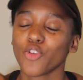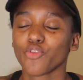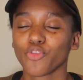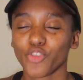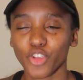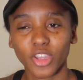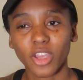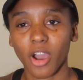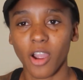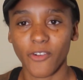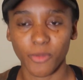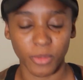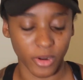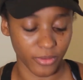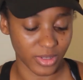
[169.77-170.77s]
really hard
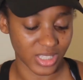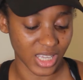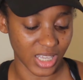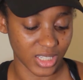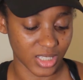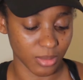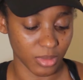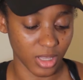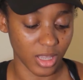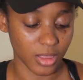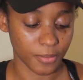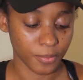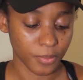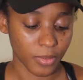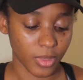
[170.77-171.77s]
for me to retain some length.